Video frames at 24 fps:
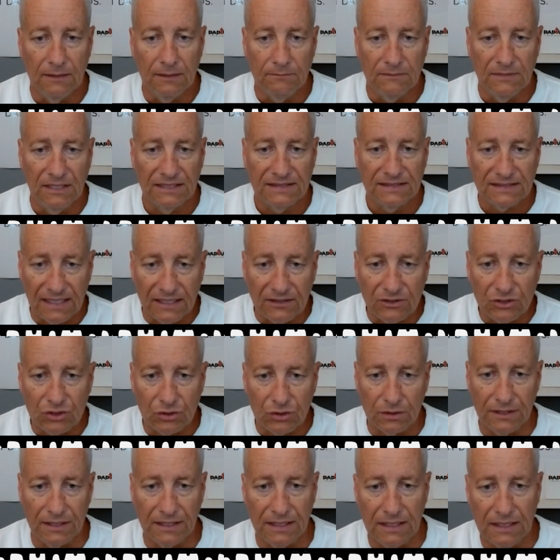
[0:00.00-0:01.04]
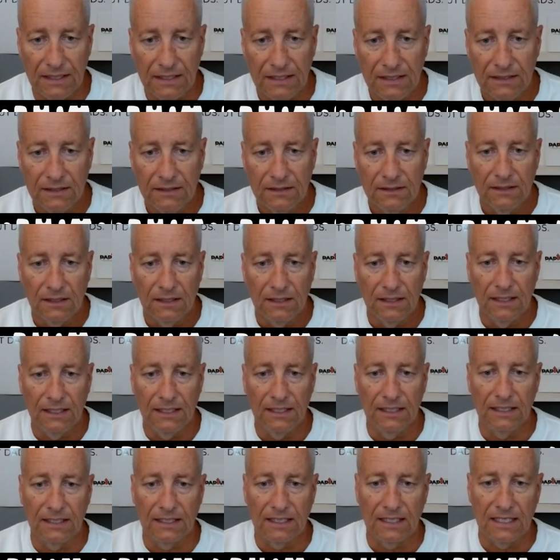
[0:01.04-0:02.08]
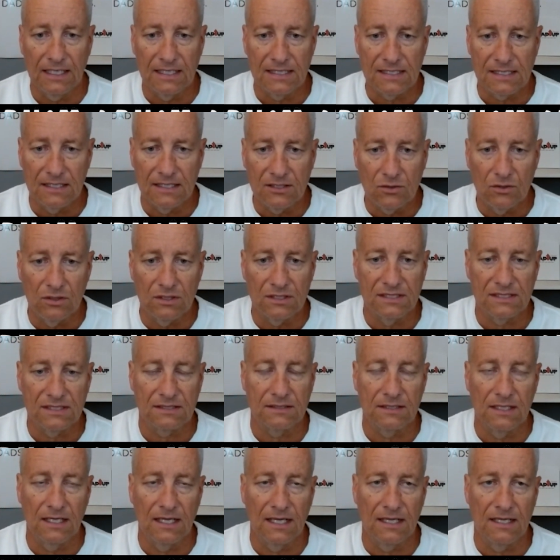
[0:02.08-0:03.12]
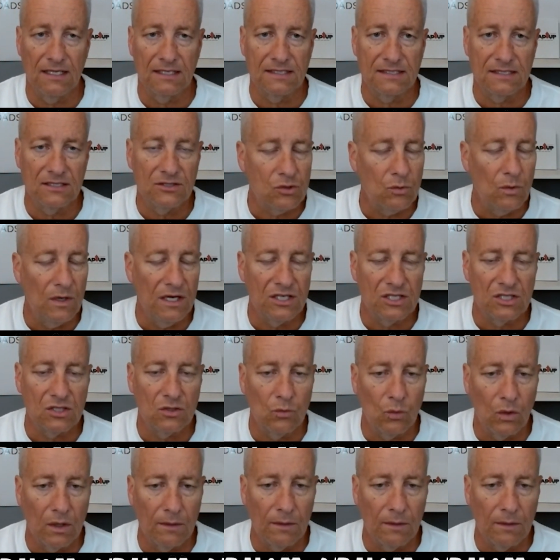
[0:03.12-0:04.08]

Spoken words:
essentially gets into a situation where